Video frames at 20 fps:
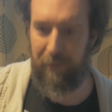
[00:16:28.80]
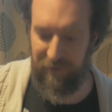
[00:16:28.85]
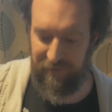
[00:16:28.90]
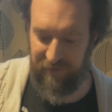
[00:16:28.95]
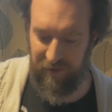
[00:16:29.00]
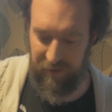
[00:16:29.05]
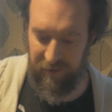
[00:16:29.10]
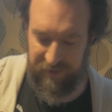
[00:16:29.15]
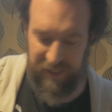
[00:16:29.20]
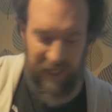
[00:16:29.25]
of
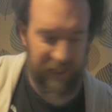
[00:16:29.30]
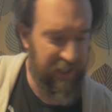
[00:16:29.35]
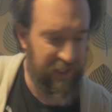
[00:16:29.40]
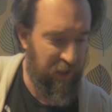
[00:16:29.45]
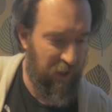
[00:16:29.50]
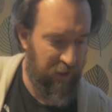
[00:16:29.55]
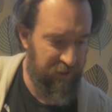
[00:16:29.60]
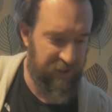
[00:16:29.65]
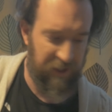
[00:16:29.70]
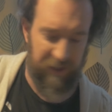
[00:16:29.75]
a
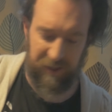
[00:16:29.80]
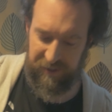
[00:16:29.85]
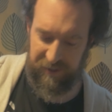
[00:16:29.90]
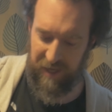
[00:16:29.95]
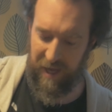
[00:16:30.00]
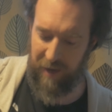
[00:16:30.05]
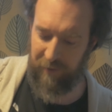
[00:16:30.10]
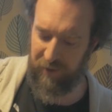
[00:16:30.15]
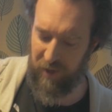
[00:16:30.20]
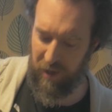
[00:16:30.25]
Telecaster to
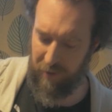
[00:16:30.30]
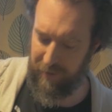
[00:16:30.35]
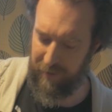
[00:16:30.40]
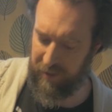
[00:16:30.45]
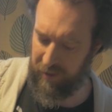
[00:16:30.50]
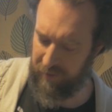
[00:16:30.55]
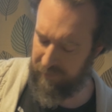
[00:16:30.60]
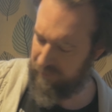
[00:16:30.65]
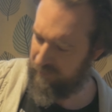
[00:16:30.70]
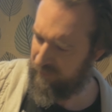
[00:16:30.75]
sound, I
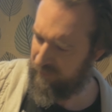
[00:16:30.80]
reckon.